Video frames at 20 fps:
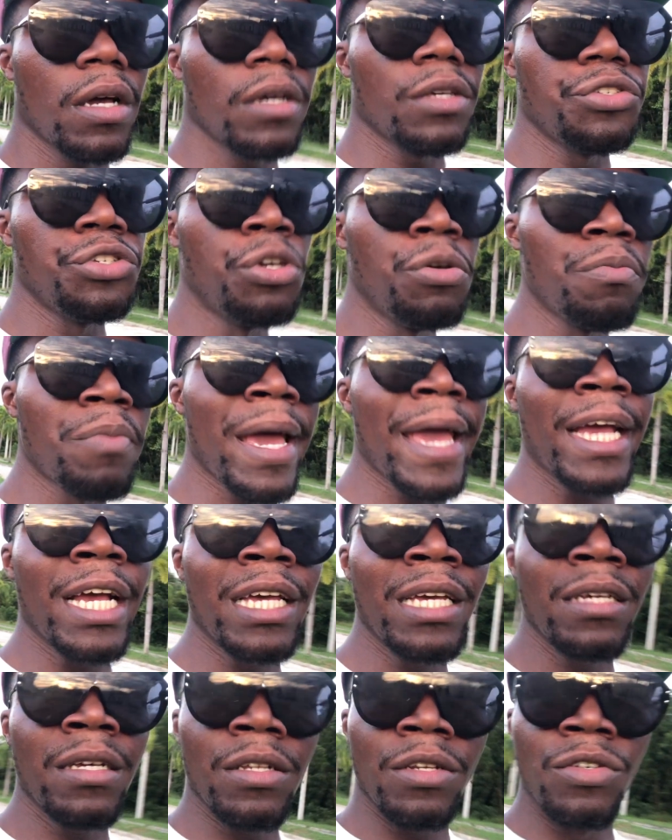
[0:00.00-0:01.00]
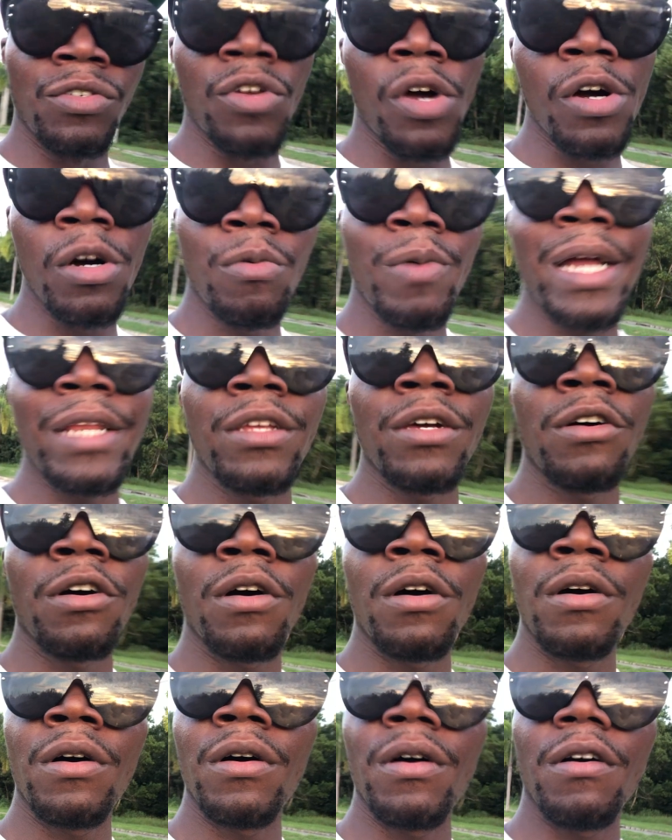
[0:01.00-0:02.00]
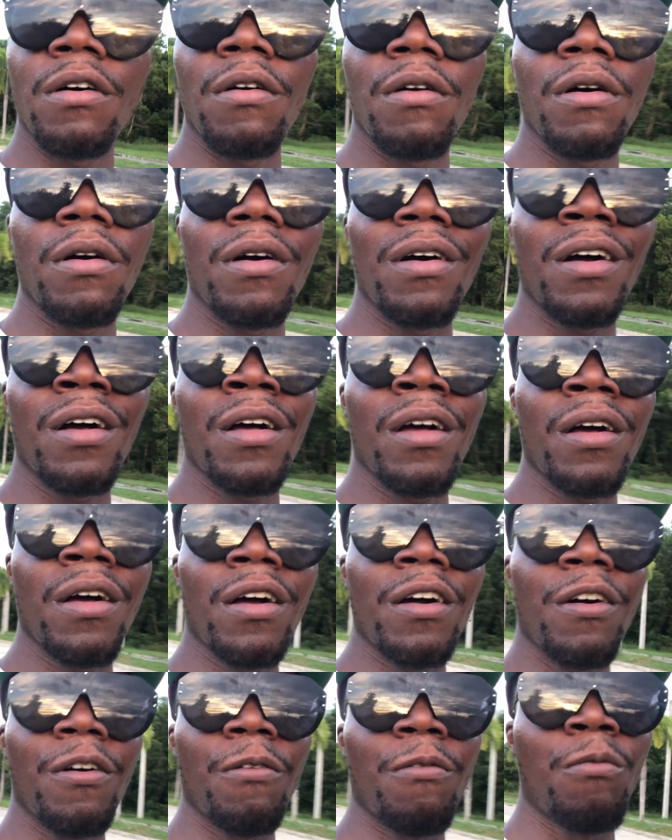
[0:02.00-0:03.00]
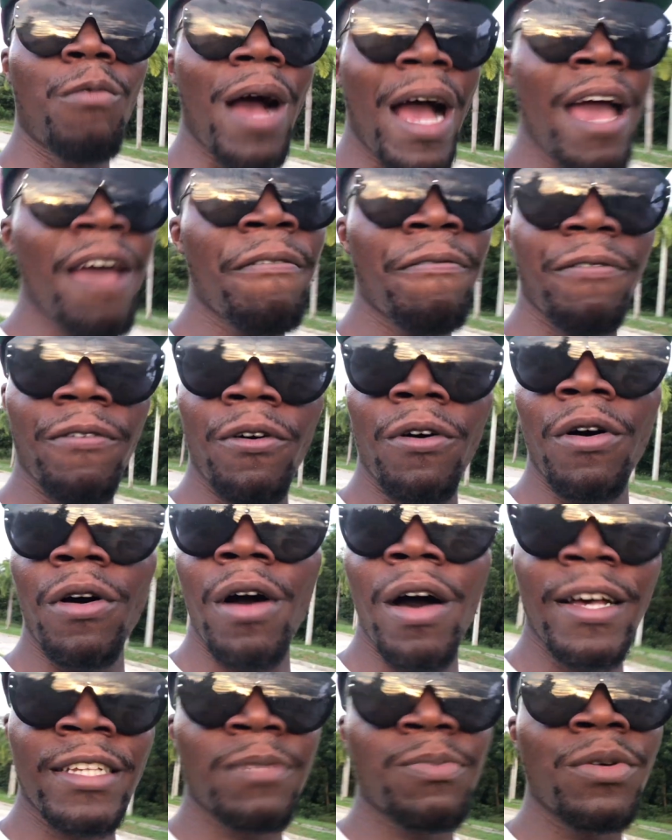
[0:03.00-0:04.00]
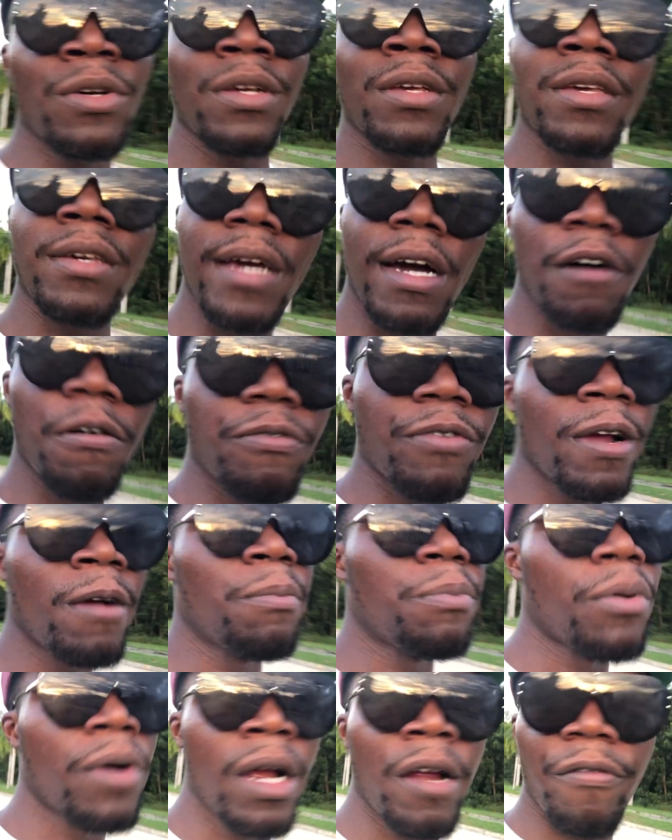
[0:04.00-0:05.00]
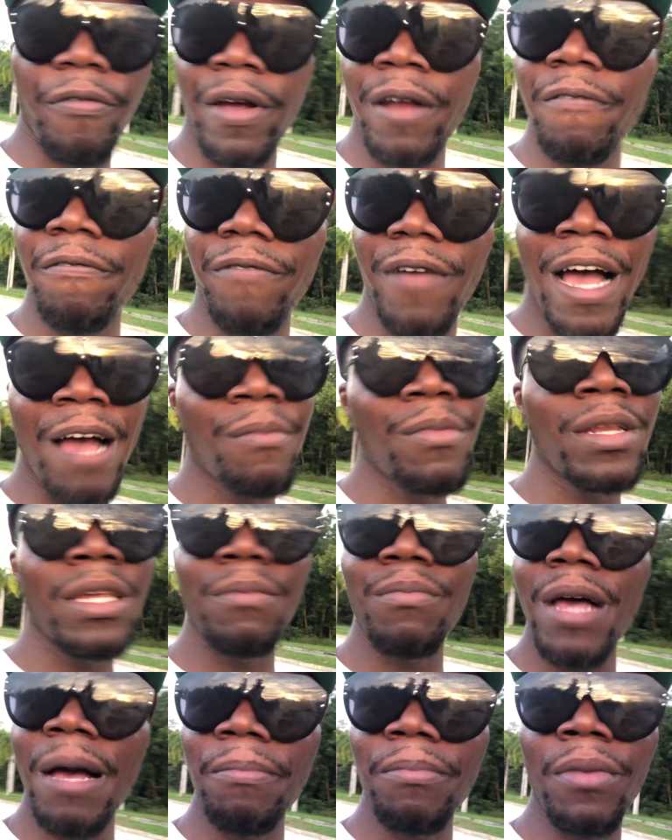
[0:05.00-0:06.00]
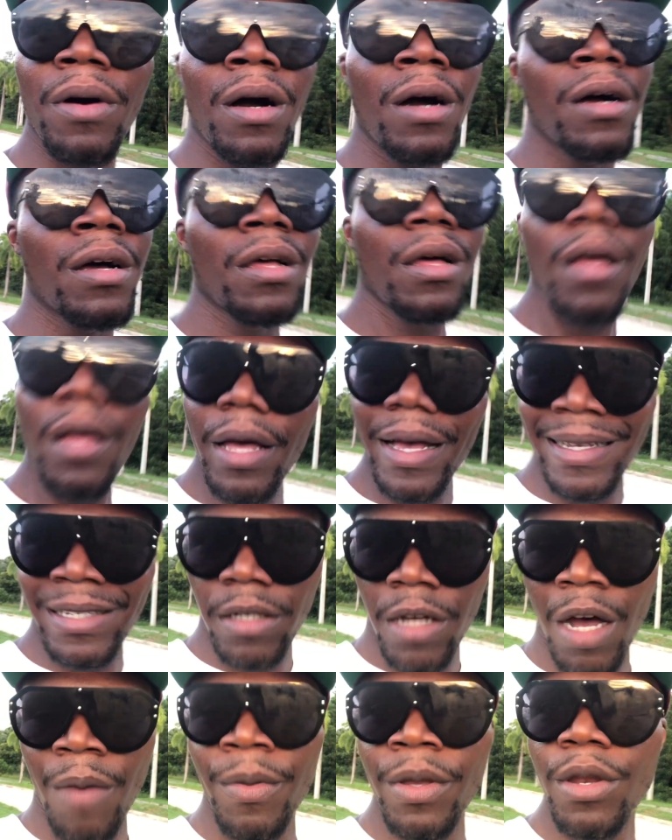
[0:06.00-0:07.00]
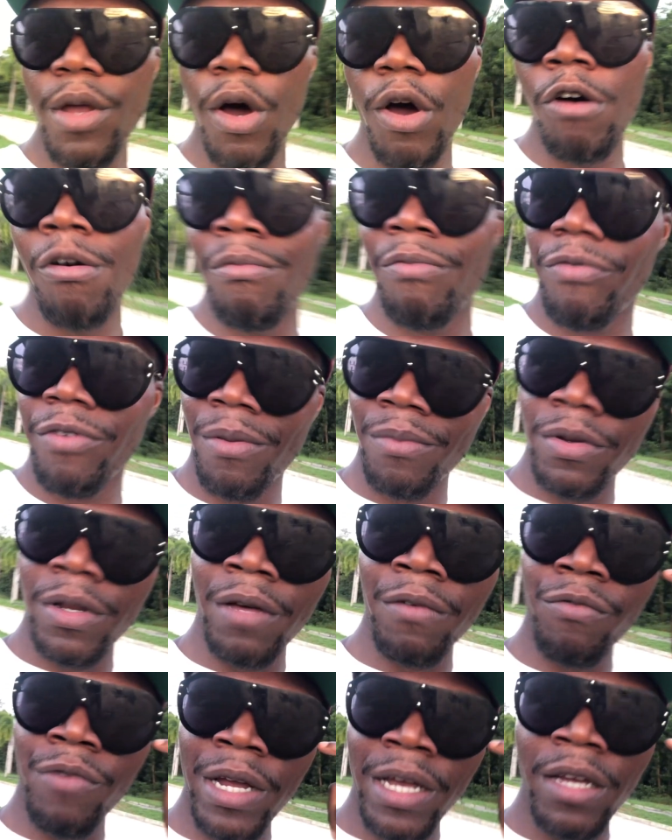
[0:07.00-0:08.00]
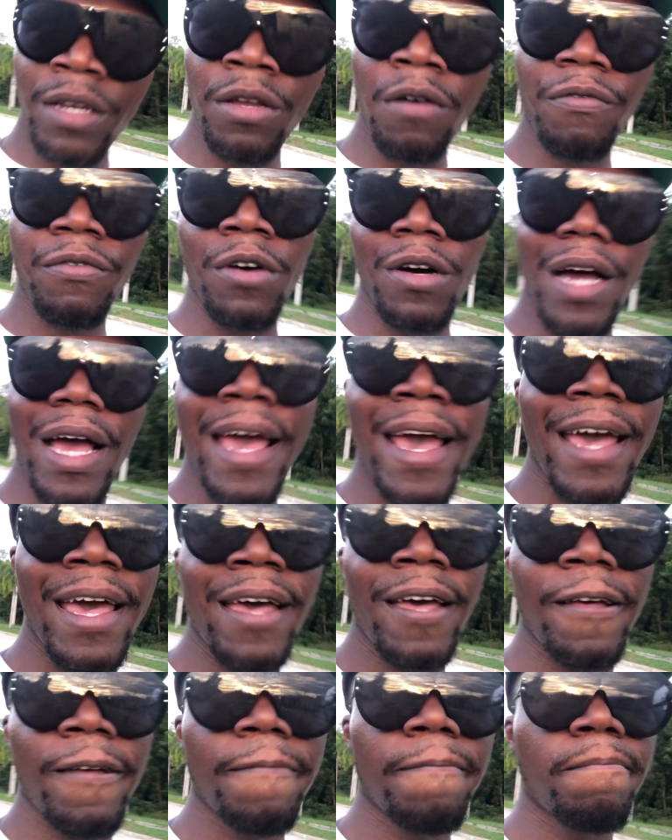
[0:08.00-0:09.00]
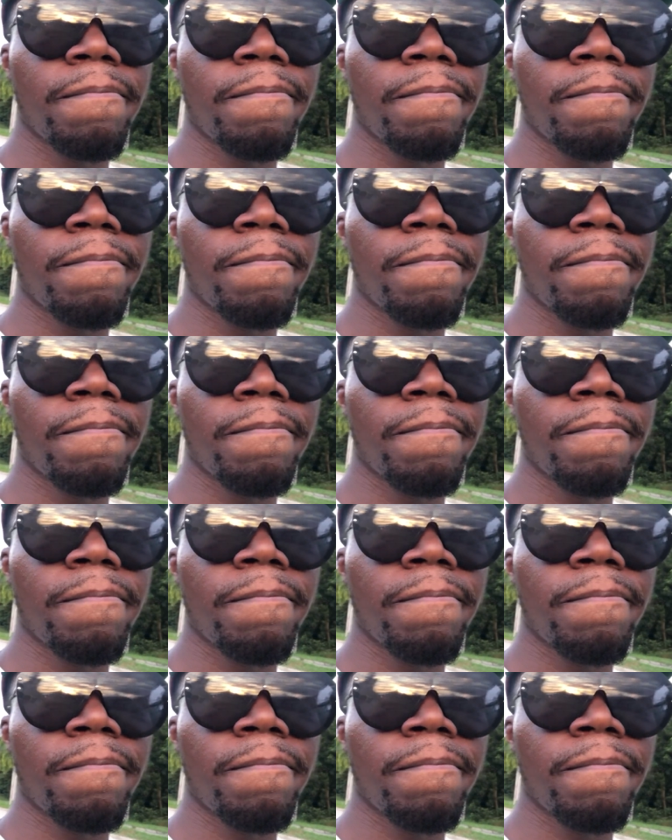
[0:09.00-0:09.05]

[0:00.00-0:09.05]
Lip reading: You may know when your wife or husband, girlfriend, boyfriend, family member is coming home from the ringing of your ear.